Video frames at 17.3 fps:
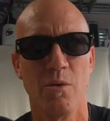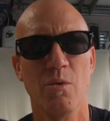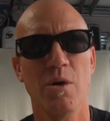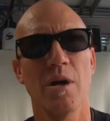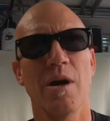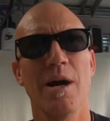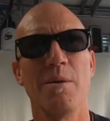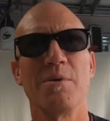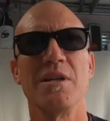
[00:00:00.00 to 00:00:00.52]

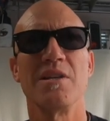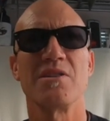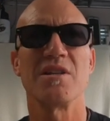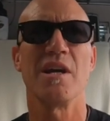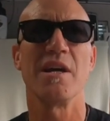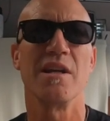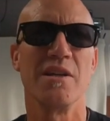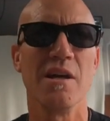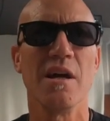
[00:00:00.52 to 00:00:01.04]
Well, I'm going to
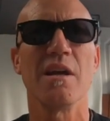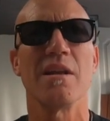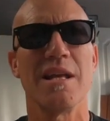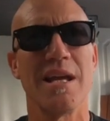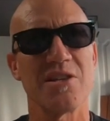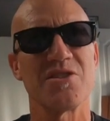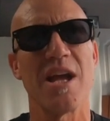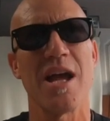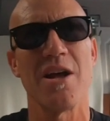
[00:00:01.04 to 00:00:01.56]
tell you, none of
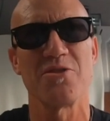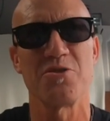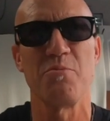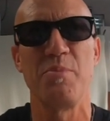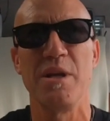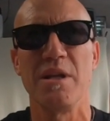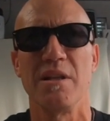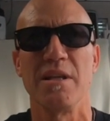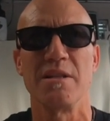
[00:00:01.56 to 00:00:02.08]
that sounds
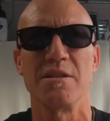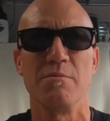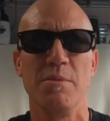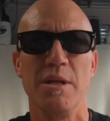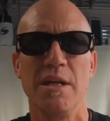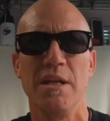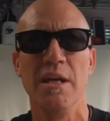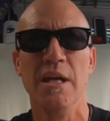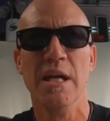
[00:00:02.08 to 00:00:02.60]
appealing to
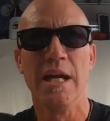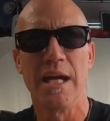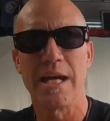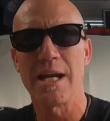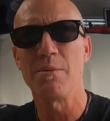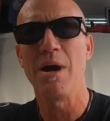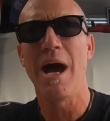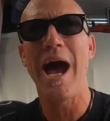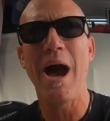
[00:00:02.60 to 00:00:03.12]
me.
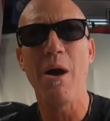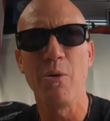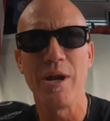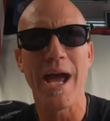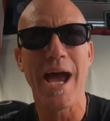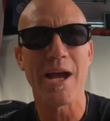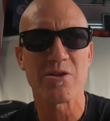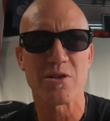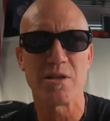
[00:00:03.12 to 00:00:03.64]
And I'm, i would
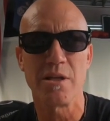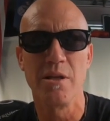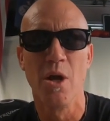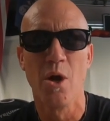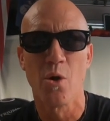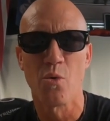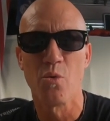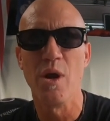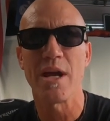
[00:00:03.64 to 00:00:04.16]
actually
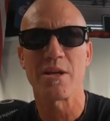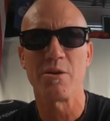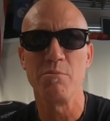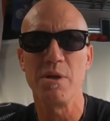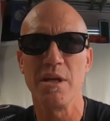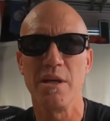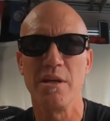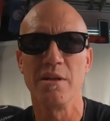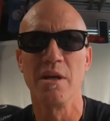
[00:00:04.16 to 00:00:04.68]

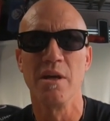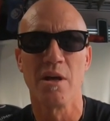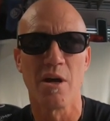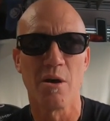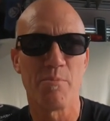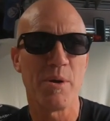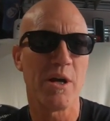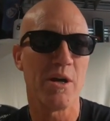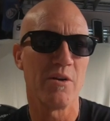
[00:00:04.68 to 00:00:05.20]
recommend
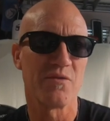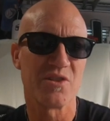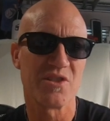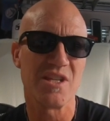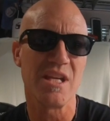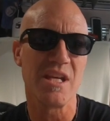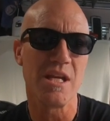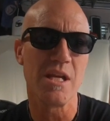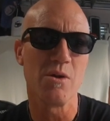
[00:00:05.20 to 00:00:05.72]
a pair of
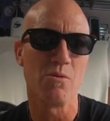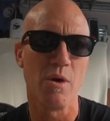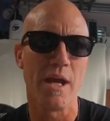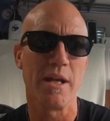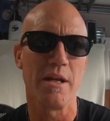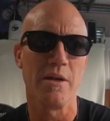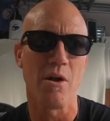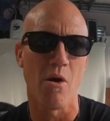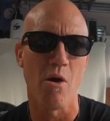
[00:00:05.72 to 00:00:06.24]
CE
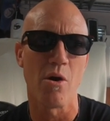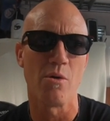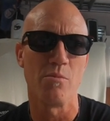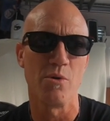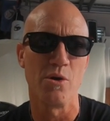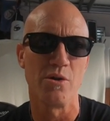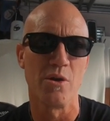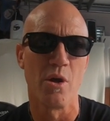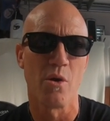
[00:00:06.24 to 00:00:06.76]
rated
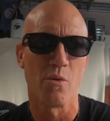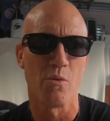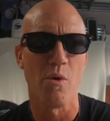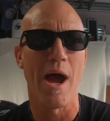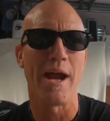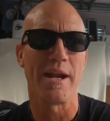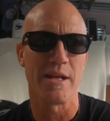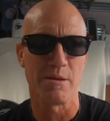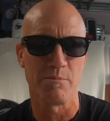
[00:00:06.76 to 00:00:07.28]
armored
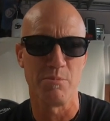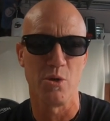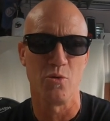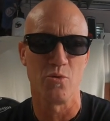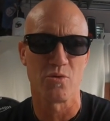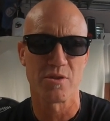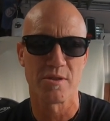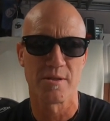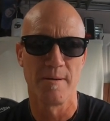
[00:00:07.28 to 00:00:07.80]
riding
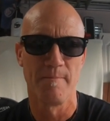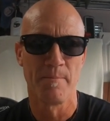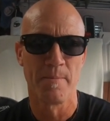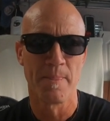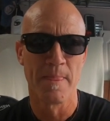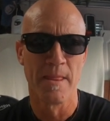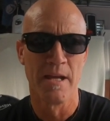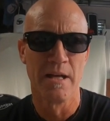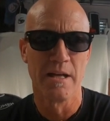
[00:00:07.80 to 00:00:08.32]
boots.
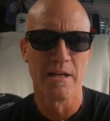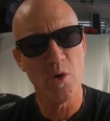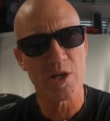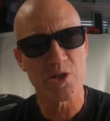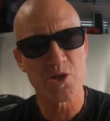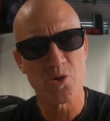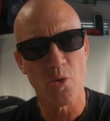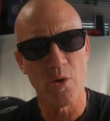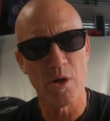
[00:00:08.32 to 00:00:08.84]
Quick
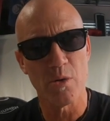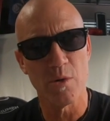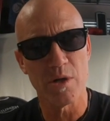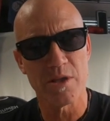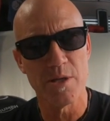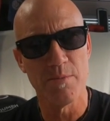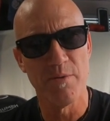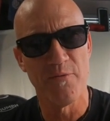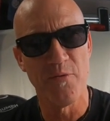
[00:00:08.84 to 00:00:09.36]
story
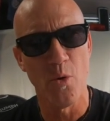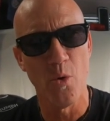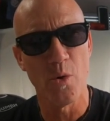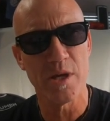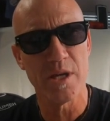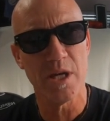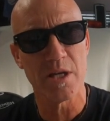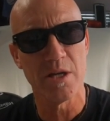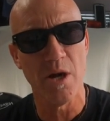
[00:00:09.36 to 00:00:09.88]
with you before
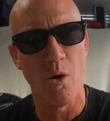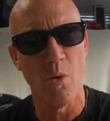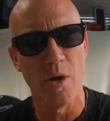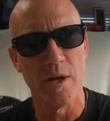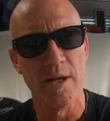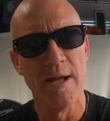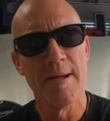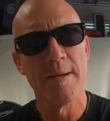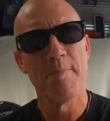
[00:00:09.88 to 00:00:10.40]
we get going.